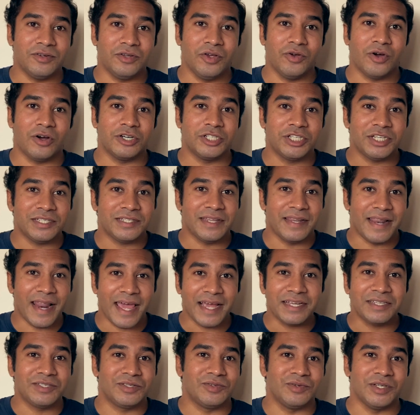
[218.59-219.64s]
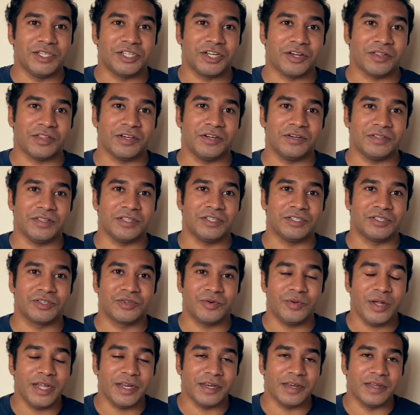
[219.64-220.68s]
you are just next to each other on the
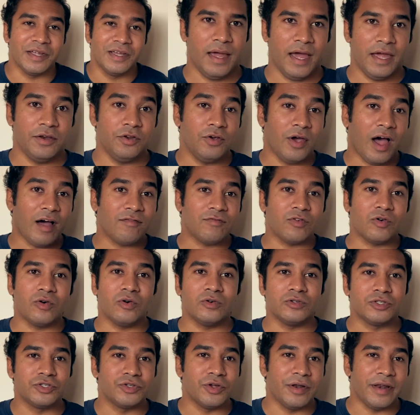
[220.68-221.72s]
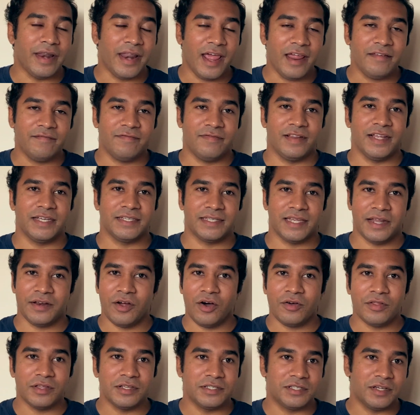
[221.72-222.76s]
screen. And you have also Netflix and
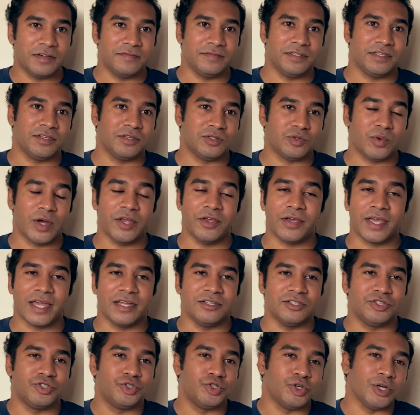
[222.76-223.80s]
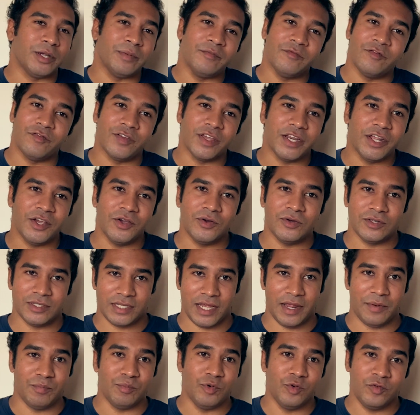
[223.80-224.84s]
other services where you can stream videos
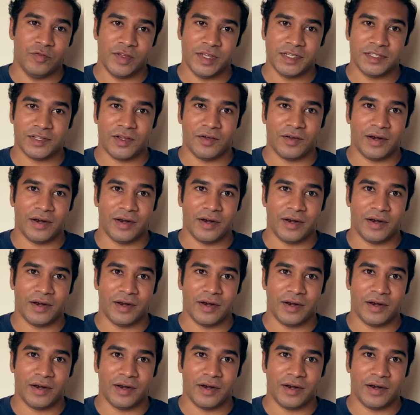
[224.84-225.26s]
and movies